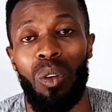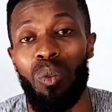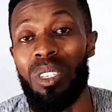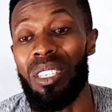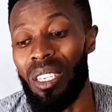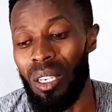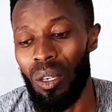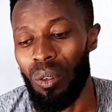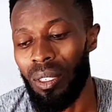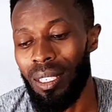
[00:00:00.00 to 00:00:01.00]
which
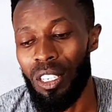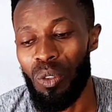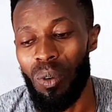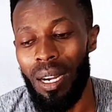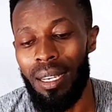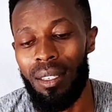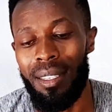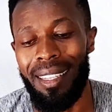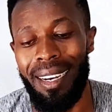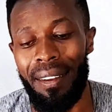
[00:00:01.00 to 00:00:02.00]
include endurance,
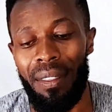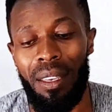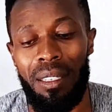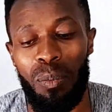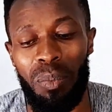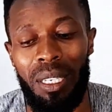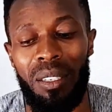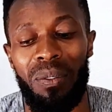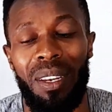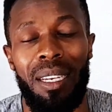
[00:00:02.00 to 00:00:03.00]
strength, speed,
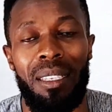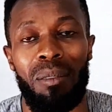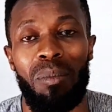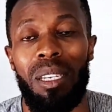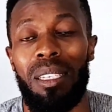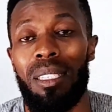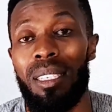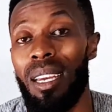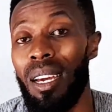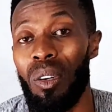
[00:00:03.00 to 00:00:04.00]

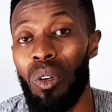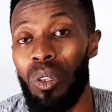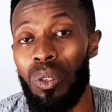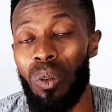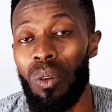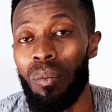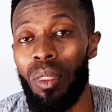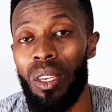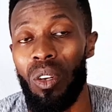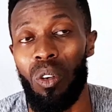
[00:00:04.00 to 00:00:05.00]
flexibility, and also
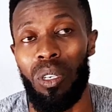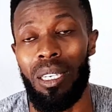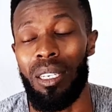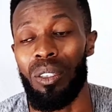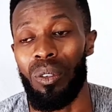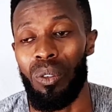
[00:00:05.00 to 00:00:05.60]
coordination.